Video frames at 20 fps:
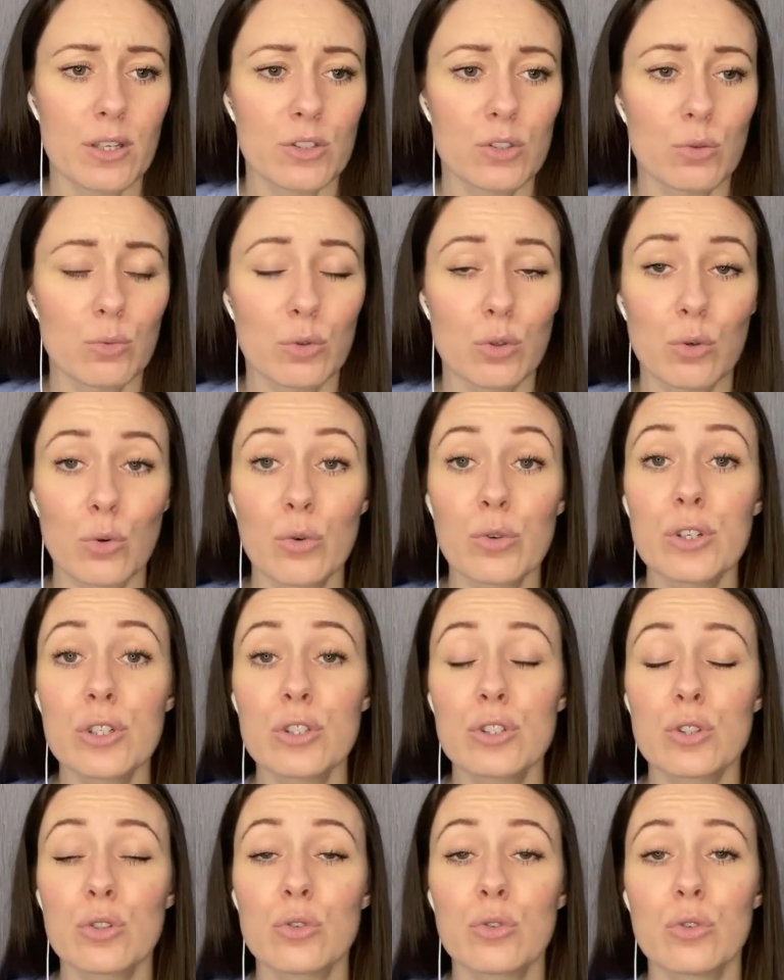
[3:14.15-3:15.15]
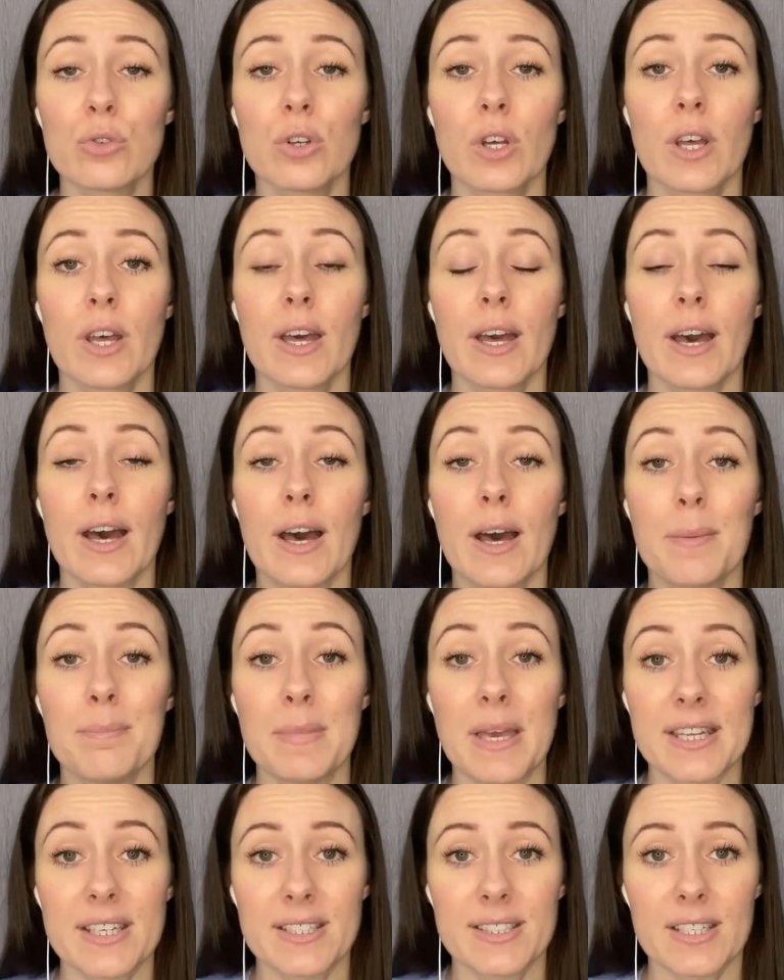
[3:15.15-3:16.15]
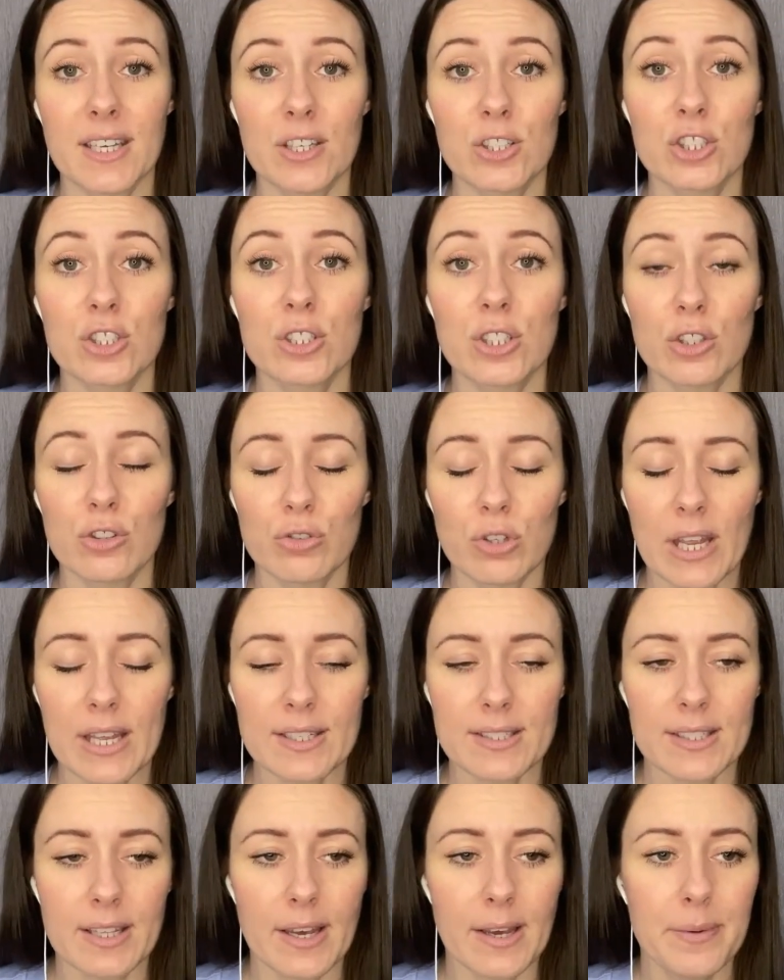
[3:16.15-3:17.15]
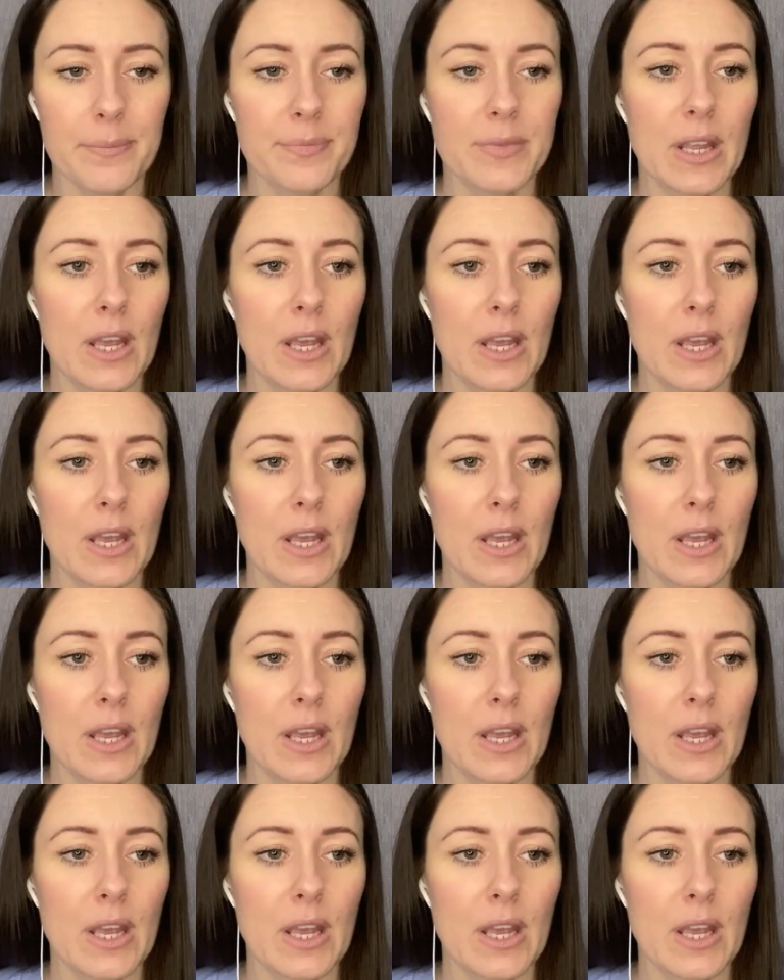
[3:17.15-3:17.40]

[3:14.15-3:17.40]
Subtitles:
So we're going to do a meditation to address that.